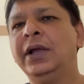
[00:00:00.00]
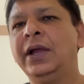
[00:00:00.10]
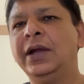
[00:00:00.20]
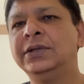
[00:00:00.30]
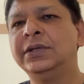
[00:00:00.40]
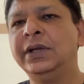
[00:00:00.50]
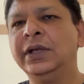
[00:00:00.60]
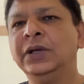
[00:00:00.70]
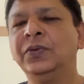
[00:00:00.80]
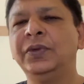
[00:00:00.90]
It's
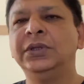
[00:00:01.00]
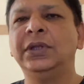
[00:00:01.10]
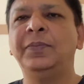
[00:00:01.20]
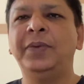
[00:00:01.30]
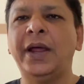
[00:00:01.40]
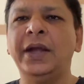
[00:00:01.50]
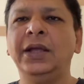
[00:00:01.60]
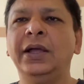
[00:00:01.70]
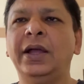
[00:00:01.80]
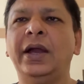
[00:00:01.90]
linked with the
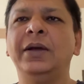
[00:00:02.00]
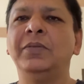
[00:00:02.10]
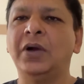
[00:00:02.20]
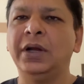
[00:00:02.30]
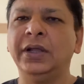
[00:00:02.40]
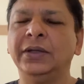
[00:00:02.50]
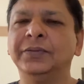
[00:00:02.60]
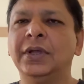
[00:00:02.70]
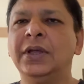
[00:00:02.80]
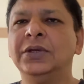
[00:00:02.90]
planning and modeling.
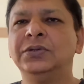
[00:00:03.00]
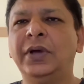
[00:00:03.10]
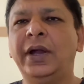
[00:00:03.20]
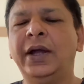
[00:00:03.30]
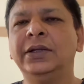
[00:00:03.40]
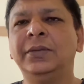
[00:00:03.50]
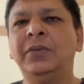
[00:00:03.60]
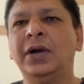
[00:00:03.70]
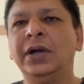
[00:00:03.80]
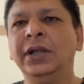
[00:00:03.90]
So at the
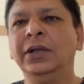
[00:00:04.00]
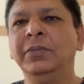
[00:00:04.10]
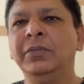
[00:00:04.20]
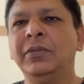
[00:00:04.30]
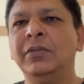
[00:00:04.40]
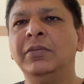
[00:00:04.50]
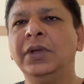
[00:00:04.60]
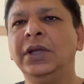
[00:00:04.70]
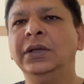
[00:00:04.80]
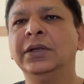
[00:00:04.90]
modeling
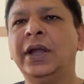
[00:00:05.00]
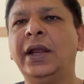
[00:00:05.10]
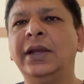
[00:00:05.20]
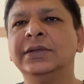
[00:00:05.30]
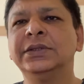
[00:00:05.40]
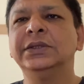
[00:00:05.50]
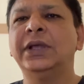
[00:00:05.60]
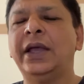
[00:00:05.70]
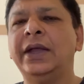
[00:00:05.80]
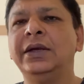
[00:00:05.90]
means analysis
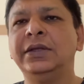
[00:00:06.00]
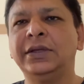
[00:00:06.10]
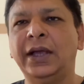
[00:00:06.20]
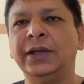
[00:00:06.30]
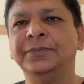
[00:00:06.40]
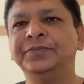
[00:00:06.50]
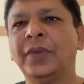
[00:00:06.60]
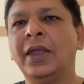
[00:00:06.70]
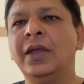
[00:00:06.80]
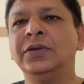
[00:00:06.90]
and design
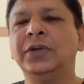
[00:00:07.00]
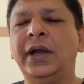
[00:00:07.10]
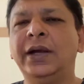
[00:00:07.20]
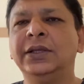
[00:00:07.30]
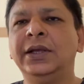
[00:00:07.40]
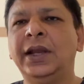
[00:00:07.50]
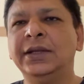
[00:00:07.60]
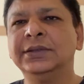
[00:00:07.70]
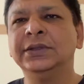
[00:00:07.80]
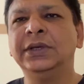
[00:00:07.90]
so at the
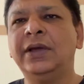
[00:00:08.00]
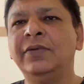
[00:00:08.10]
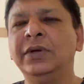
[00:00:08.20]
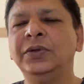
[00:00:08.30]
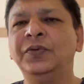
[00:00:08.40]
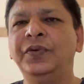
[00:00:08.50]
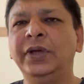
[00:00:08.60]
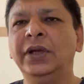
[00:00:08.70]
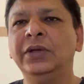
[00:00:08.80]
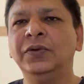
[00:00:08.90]
analysis level, you
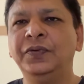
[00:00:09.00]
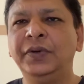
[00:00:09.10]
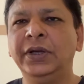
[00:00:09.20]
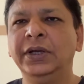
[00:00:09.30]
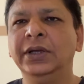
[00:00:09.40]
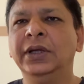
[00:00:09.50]
feel, you feel